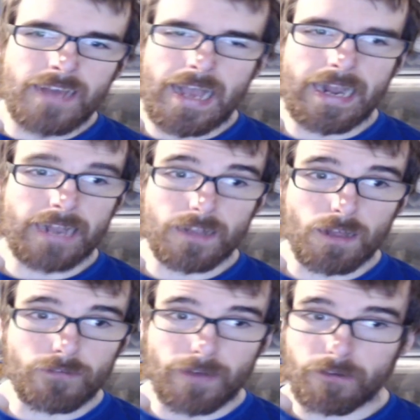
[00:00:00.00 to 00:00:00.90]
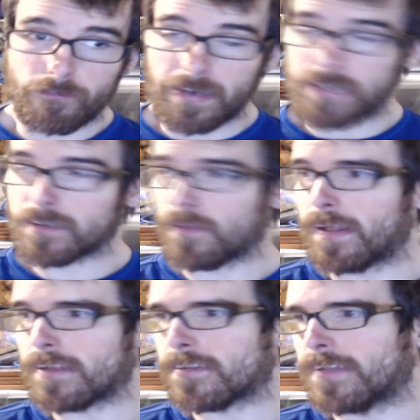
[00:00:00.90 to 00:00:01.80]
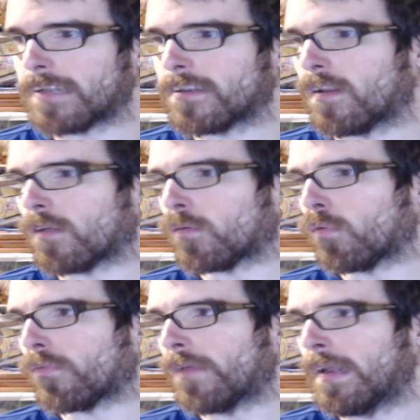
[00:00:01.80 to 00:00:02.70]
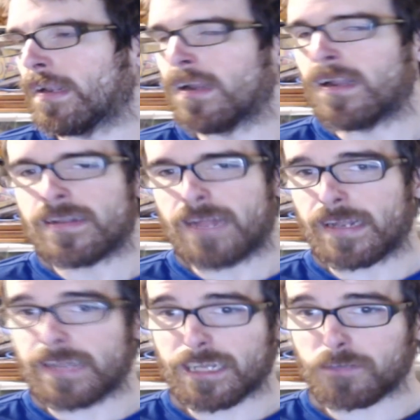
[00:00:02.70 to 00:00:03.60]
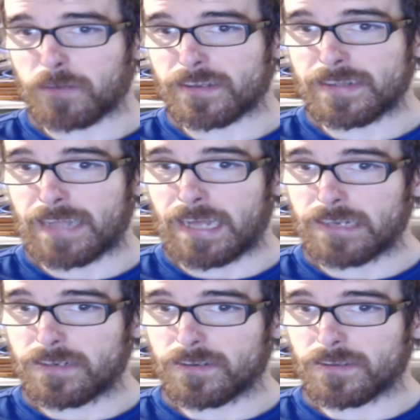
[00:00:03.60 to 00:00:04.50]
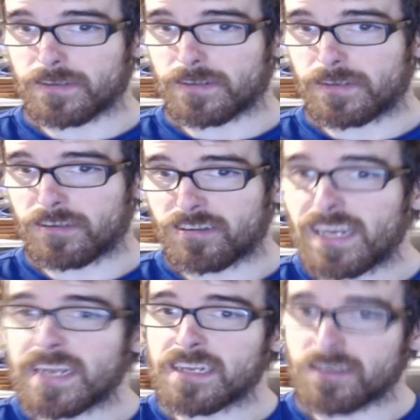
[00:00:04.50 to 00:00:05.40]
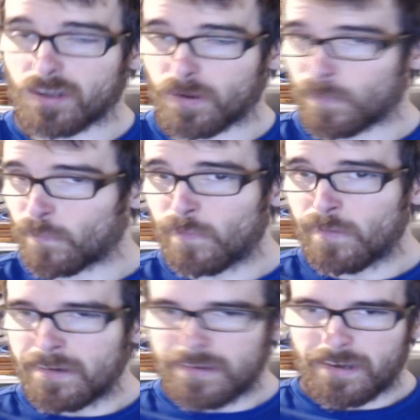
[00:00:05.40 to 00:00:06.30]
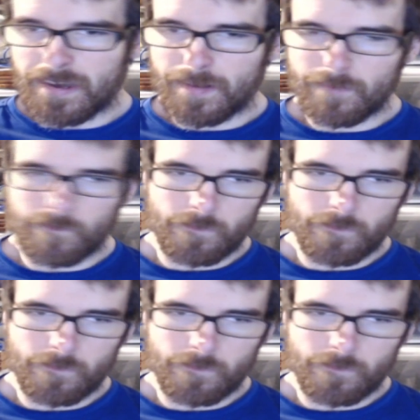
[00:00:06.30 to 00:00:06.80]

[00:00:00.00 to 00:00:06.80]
and I love Final Fight, so that's that's another cool thing that takes place in that city. So, um,